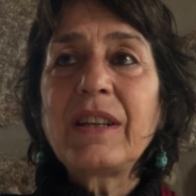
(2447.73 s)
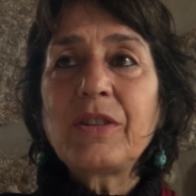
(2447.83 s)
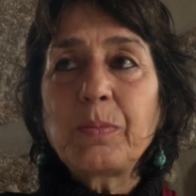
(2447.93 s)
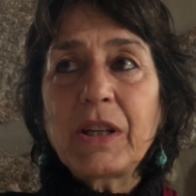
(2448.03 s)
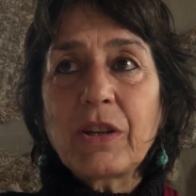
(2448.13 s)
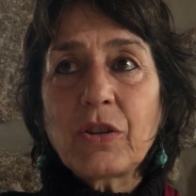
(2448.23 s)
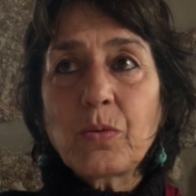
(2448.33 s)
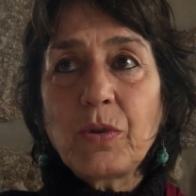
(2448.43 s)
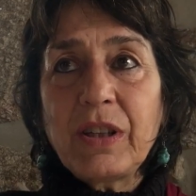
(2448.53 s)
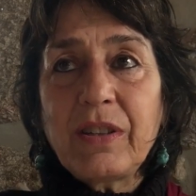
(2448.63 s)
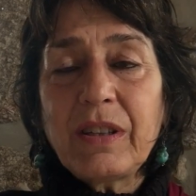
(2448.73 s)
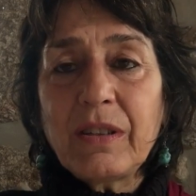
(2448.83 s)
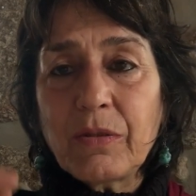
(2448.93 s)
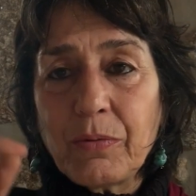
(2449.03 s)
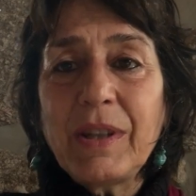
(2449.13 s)
is because we
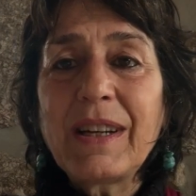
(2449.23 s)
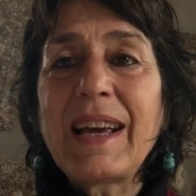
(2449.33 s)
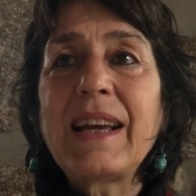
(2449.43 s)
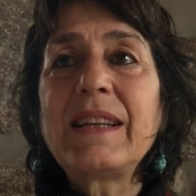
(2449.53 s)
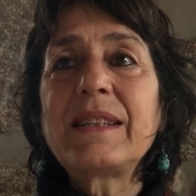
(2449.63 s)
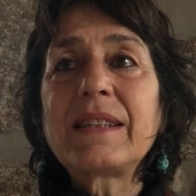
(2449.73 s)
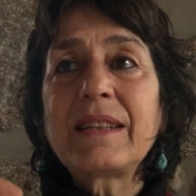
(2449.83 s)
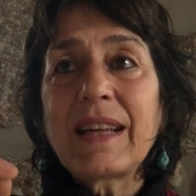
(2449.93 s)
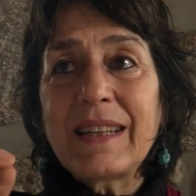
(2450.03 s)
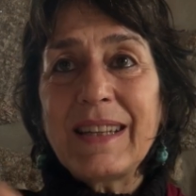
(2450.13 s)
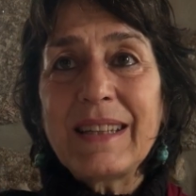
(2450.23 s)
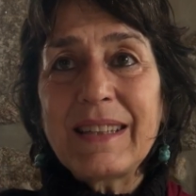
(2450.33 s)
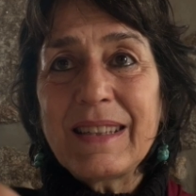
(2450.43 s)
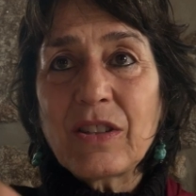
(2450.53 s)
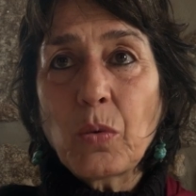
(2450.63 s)
didn't realize that it
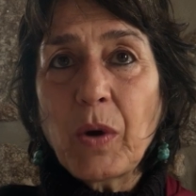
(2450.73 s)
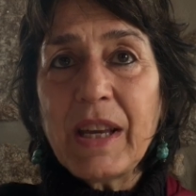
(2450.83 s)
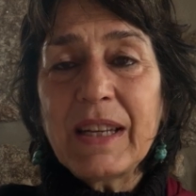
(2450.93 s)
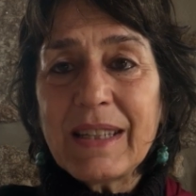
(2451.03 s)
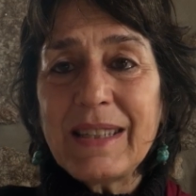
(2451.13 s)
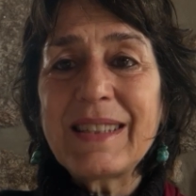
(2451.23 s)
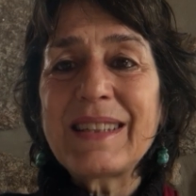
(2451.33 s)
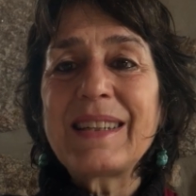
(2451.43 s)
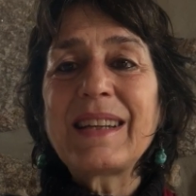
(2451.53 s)
is the way it is.